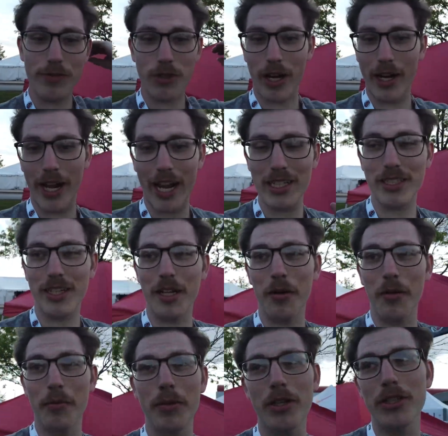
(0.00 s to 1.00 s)
I've tried
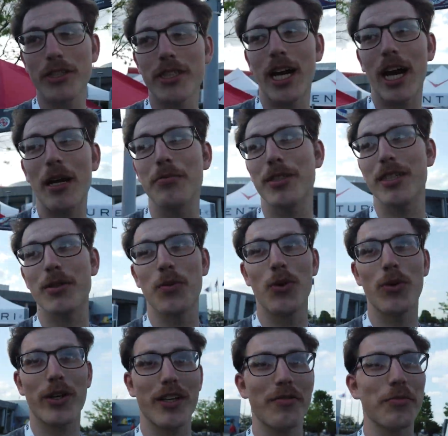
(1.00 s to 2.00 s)
asking him a million times and he
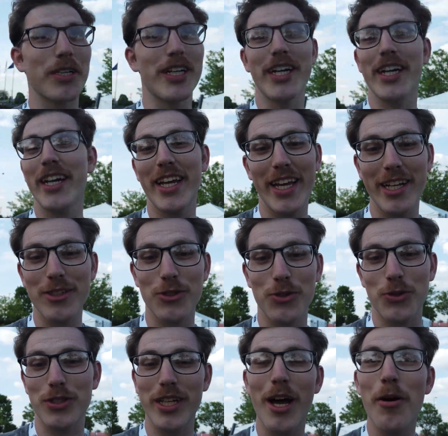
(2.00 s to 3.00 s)
won't give me any
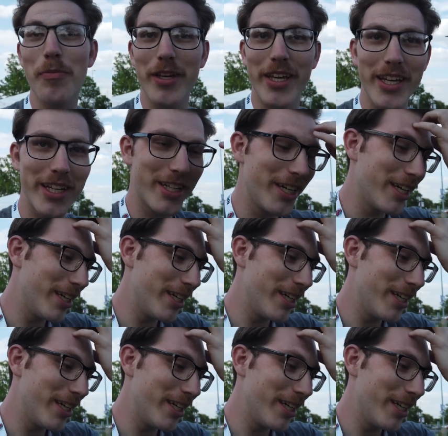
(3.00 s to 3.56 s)
hints or tell me.